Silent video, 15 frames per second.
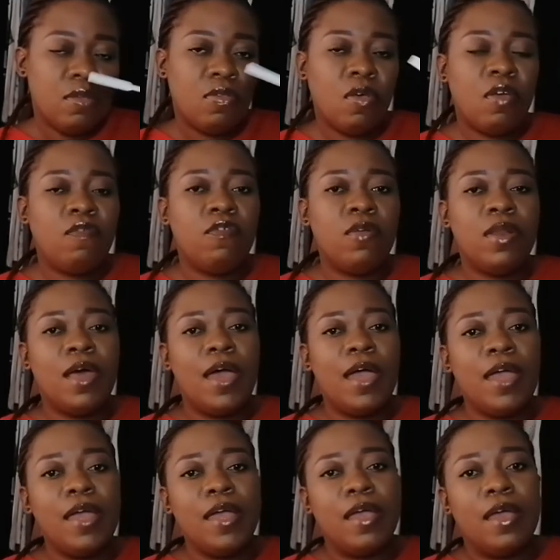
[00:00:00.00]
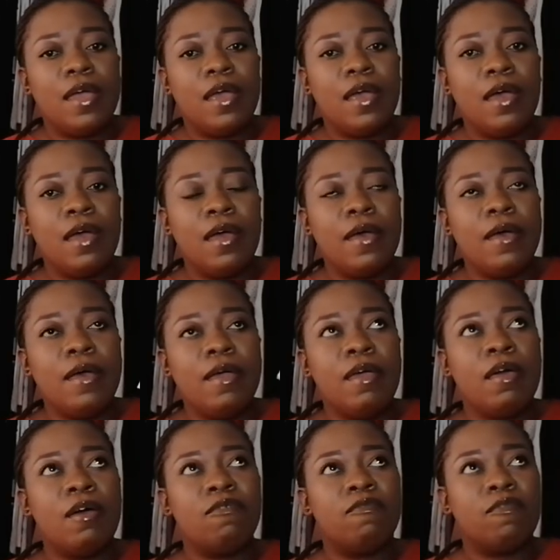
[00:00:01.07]
So if you like a
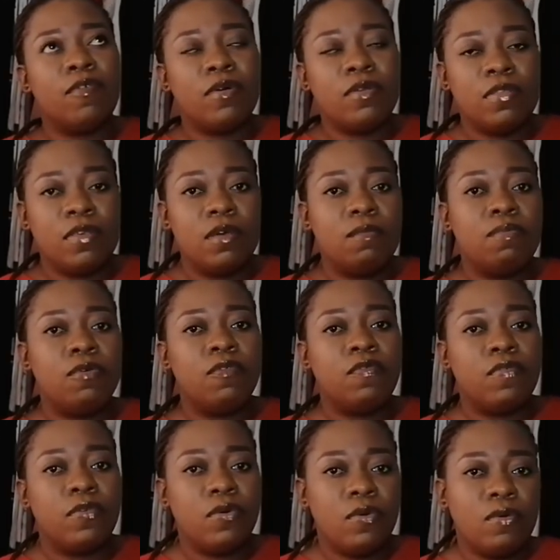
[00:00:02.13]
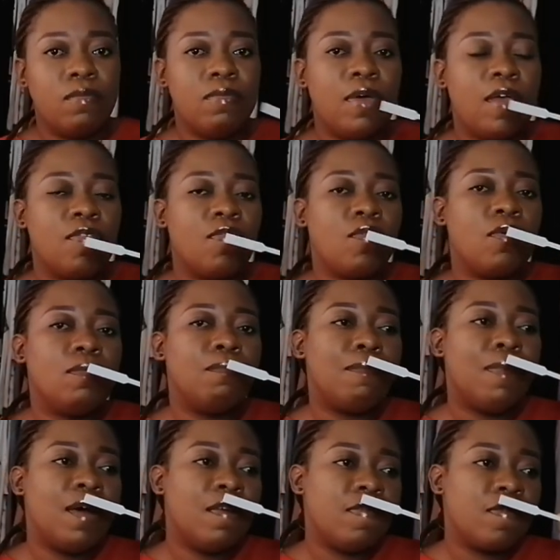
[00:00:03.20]
comforting perfume that's got
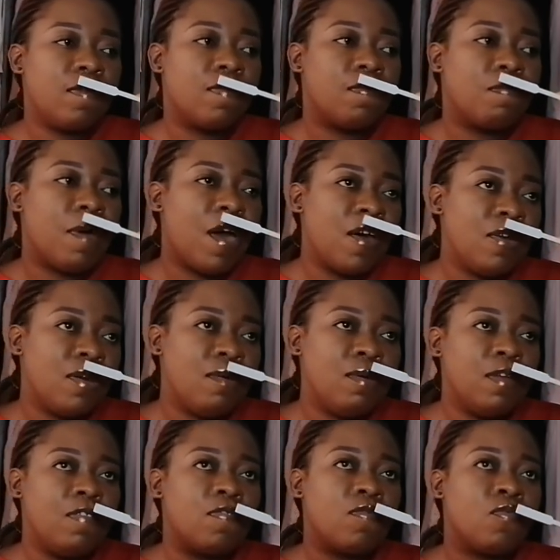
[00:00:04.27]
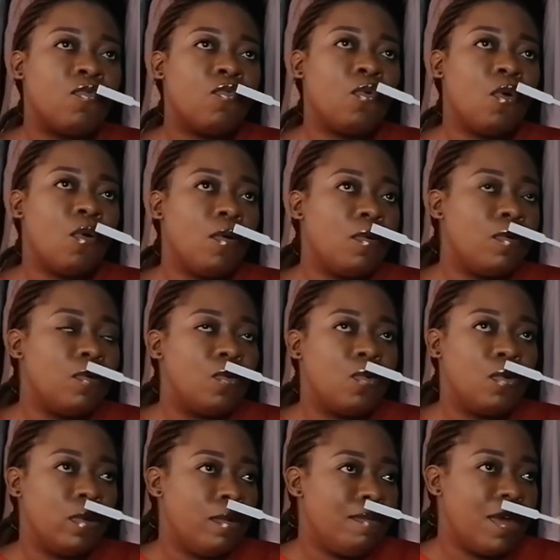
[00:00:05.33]
musk, it's powdery, it's grown
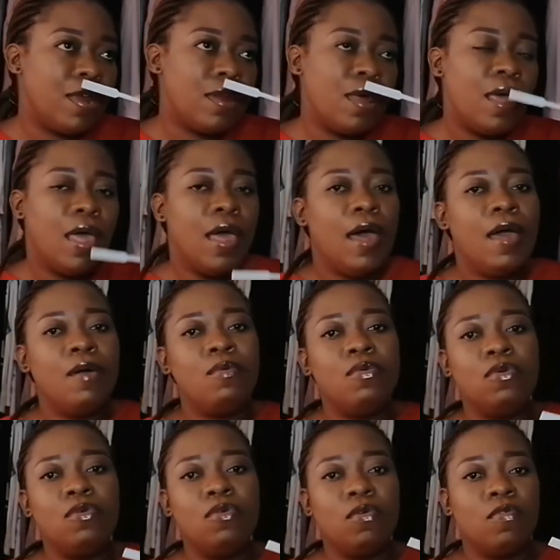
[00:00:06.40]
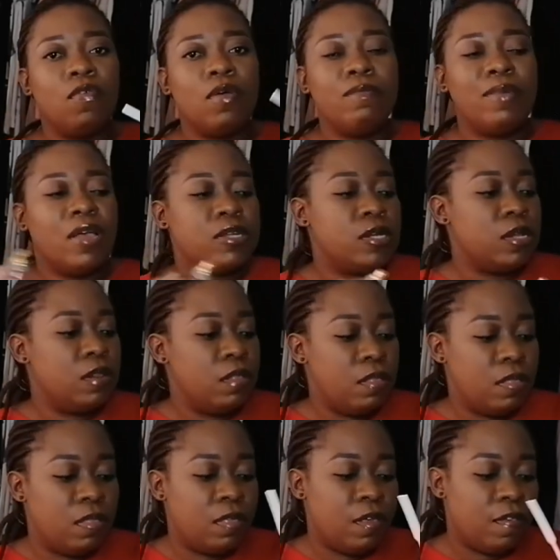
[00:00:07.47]
woman, I wouldn't also
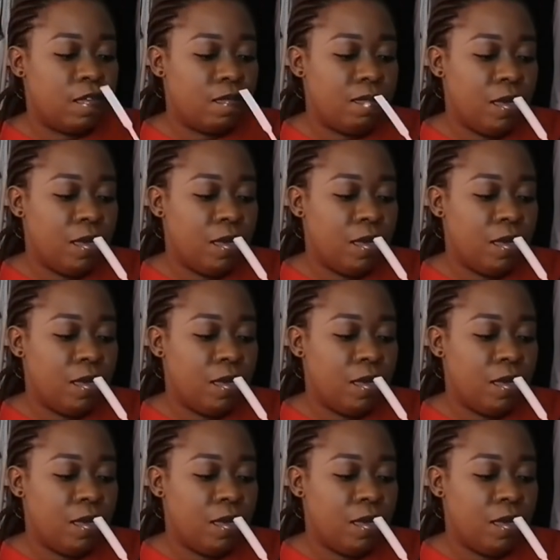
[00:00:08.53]
imagine this